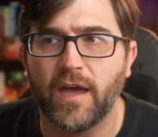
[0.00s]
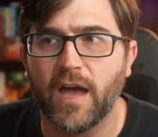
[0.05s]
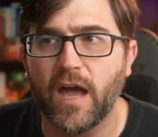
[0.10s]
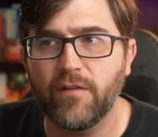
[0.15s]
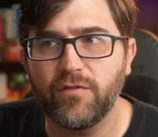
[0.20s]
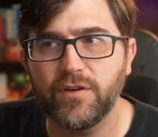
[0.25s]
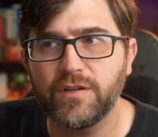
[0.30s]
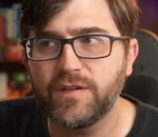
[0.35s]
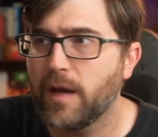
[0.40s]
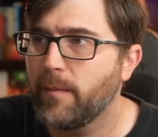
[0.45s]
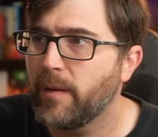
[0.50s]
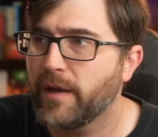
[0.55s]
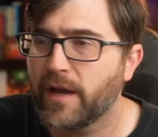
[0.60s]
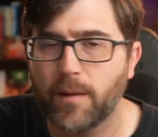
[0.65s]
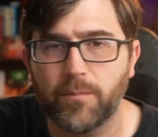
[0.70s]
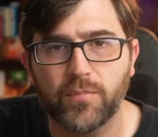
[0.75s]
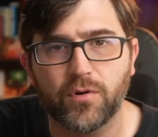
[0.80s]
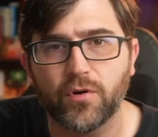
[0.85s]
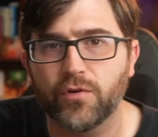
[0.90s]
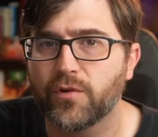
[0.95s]
Every time I
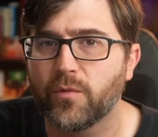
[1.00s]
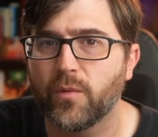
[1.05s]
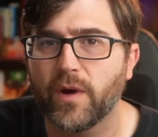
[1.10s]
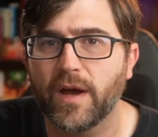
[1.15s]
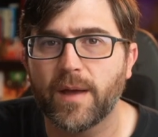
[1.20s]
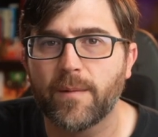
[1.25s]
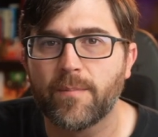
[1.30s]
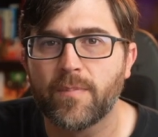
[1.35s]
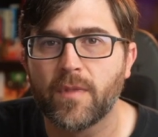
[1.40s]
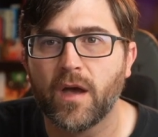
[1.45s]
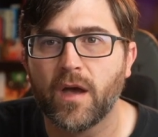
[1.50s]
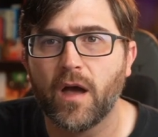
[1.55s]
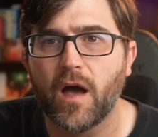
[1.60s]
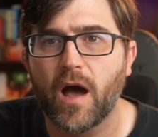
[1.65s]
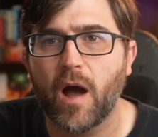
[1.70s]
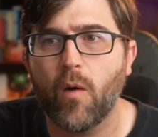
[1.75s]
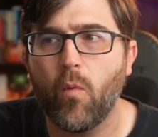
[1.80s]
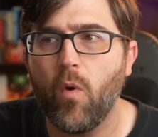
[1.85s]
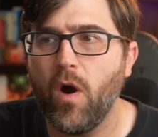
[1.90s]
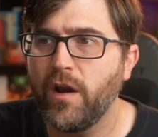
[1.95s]
got pulled away,
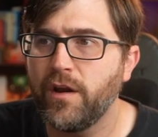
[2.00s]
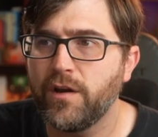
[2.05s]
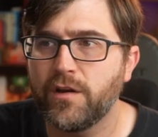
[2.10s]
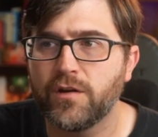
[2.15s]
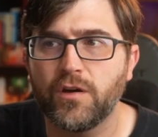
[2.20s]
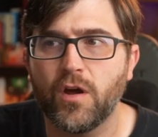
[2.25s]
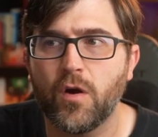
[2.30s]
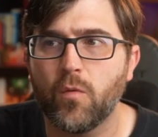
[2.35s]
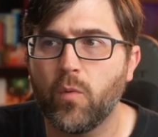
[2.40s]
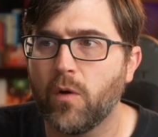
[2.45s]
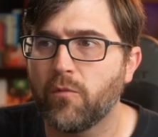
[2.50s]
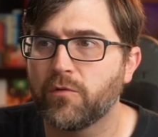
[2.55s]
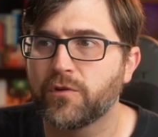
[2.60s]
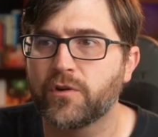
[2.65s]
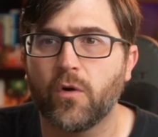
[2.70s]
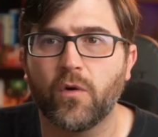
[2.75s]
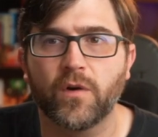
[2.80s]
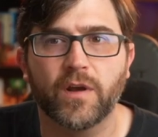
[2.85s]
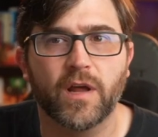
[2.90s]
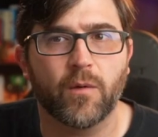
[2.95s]
I wanted to know what was
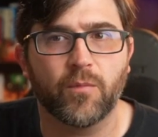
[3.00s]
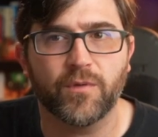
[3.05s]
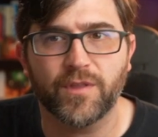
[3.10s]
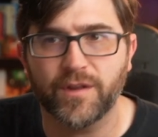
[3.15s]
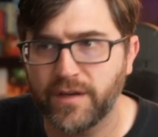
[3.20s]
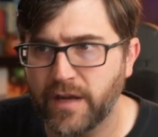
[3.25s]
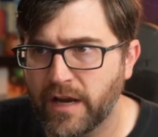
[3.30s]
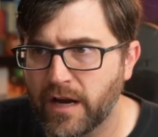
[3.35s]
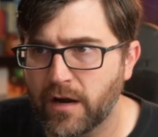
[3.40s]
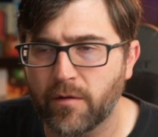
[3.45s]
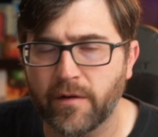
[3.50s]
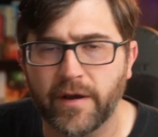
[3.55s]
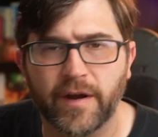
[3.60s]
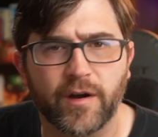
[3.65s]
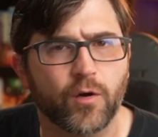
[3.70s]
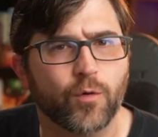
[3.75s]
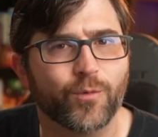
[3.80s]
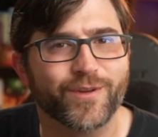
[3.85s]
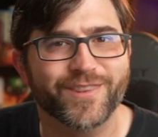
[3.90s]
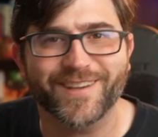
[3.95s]
going on with the
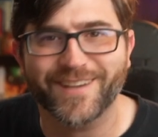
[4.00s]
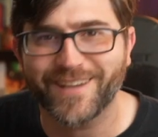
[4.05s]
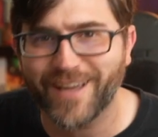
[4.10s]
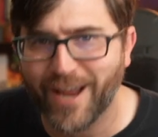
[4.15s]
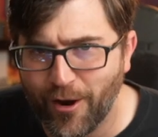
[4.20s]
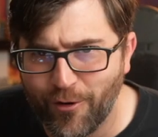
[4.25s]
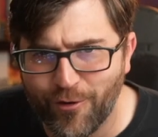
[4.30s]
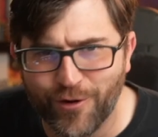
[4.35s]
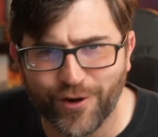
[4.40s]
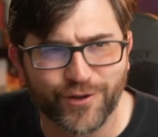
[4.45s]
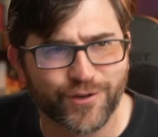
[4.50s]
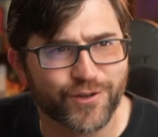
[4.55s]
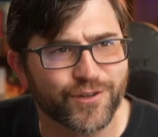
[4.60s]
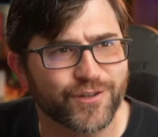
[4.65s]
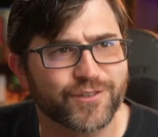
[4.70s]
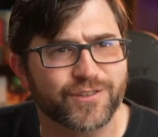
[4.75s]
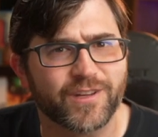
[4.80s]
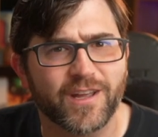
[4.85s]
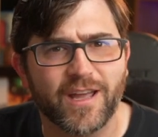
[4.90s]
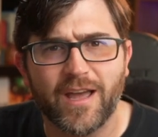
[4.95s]
narrator, with the
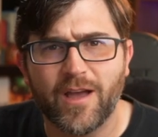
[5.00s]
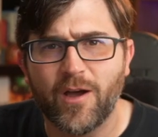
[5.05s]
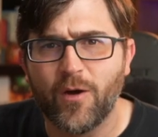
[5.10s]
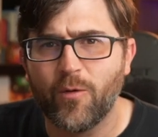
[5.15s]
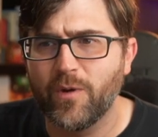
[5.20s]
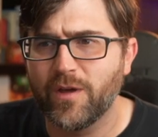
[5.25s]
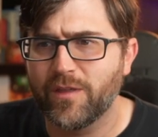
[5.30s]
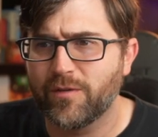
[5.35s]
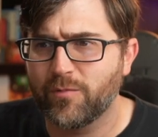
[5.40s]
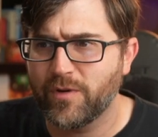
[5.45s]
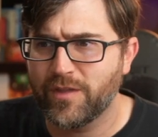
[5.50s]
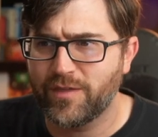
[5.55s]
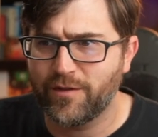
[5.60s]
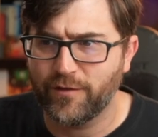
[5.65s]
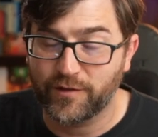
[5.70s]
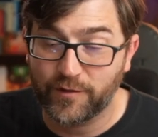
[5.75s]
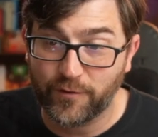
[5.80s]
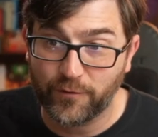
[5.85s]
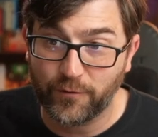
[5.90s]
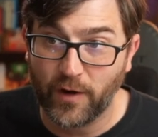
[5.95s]
characters, with, with
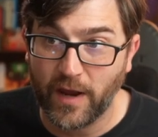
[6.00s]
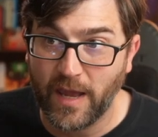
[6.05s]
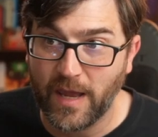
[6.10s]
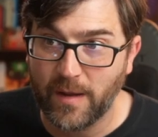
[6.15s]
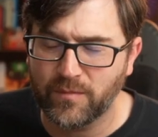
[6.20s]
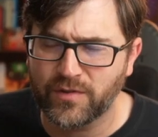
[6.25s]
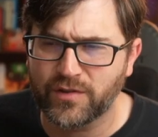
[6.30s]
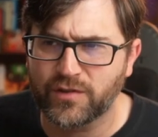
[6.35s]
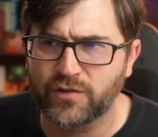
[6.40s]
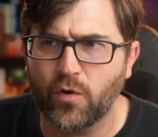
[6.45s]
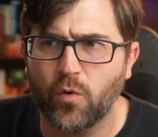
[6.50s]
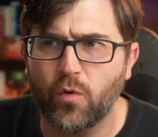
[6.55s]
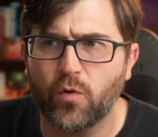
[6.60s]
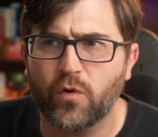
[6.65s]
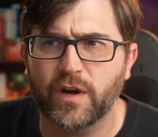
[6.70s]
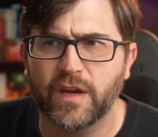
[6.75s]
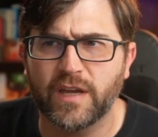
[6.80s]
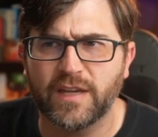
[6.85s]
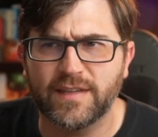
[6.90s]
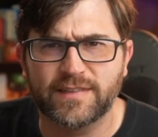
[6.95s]
this framed
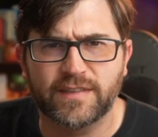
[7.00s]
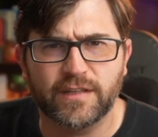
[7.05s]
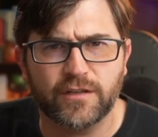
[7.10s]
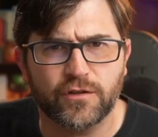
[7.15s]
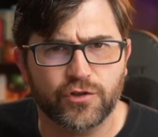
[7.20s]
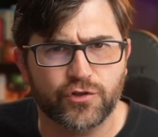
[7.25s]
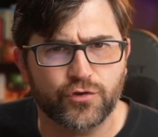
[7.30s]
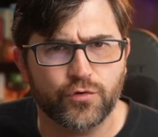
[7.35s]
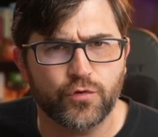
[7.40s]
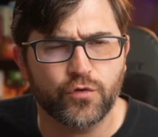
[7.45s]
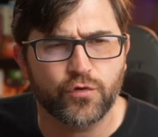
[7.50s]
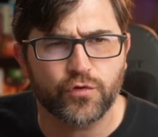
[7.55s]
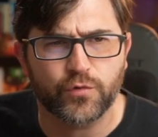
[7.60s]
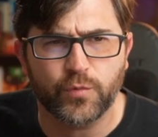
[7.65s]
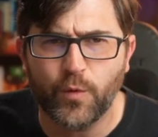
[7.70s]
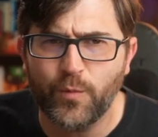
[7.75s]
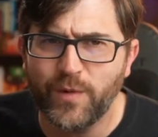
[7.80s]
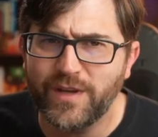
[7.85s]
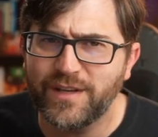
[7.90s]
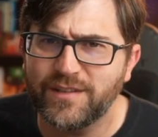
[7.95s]
story. Is there a truth?
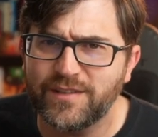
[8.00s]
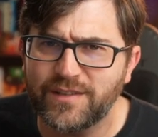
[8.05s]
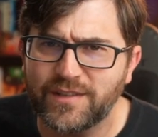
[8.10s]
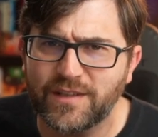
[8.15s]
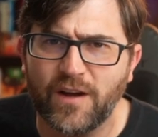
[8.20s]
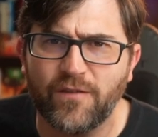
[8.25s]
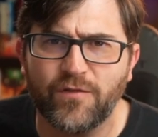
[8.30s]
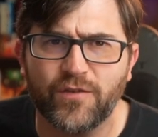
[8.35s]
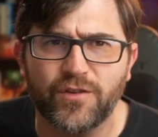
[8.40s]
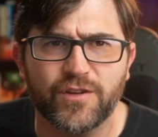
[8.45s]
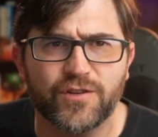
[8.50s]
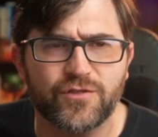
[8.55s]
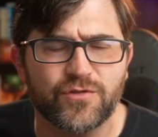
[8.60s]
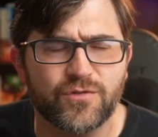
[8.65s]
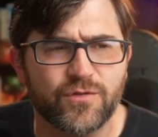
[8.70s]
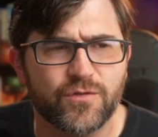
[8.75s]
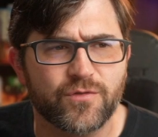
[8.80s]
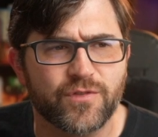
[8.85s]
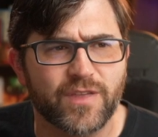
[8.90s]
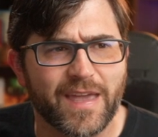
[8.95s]
Will we discover the
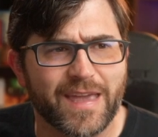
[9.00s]
truth?